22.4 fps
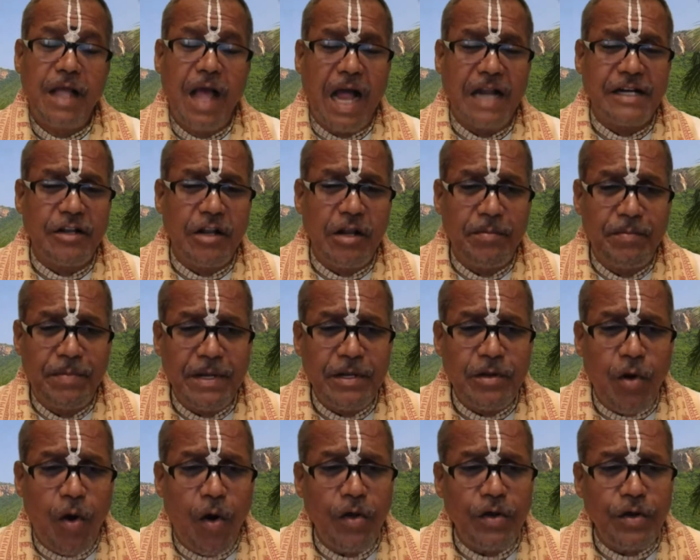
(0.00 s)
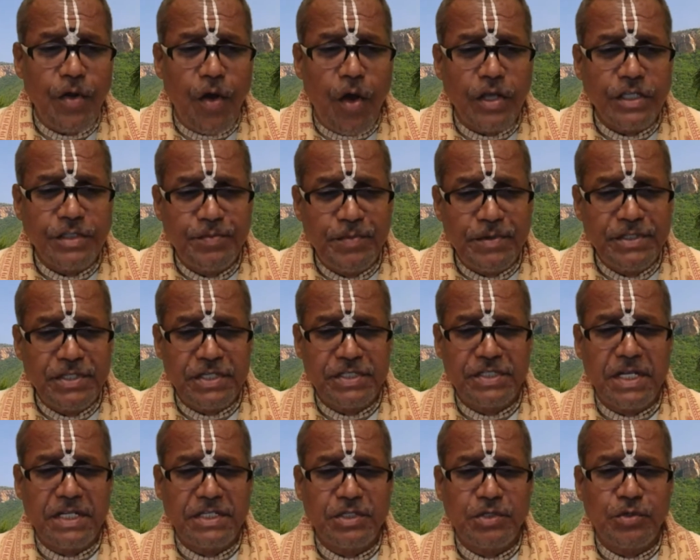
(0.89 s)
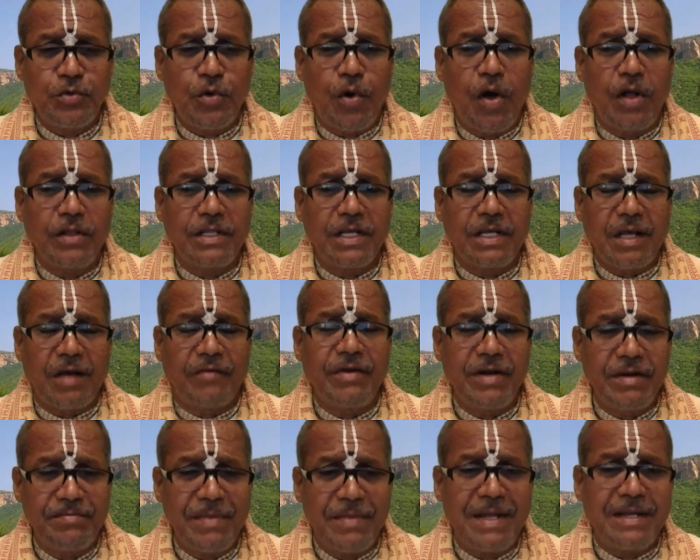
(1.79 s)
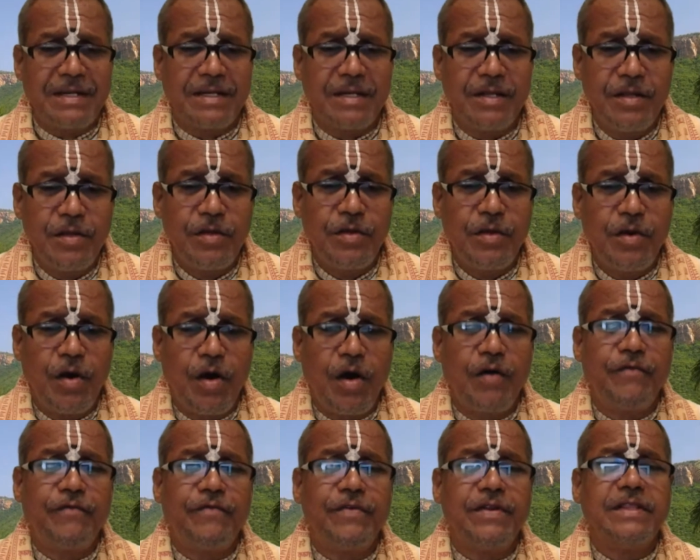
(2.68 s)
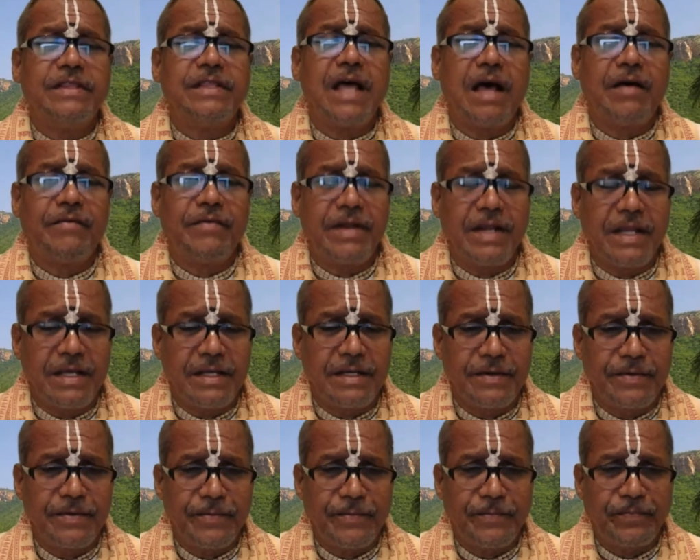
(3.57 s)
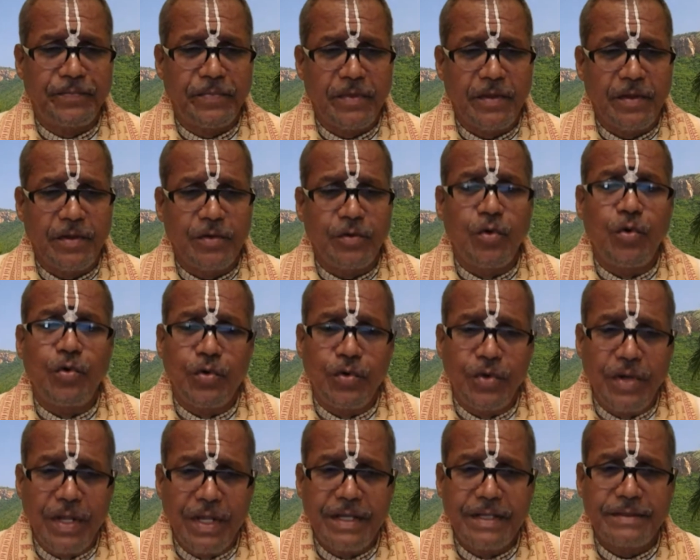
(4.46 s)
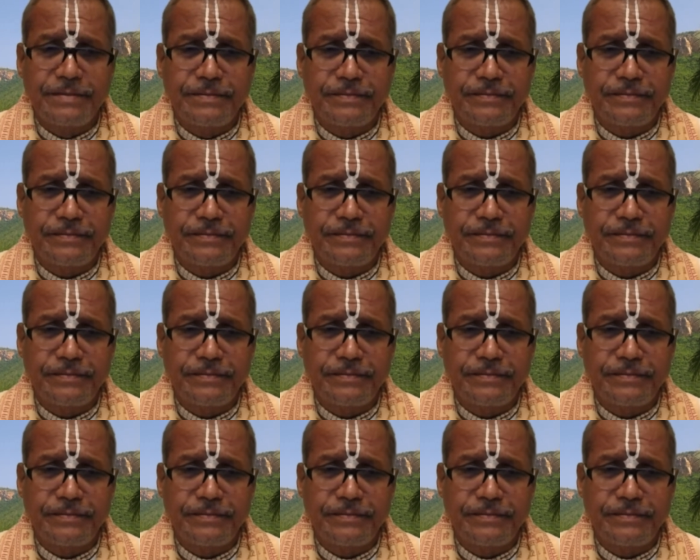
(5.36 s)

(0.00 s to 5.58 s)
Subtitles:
And he'll bring all auspiciousness to all the covered men of Vrindavan, Gokula.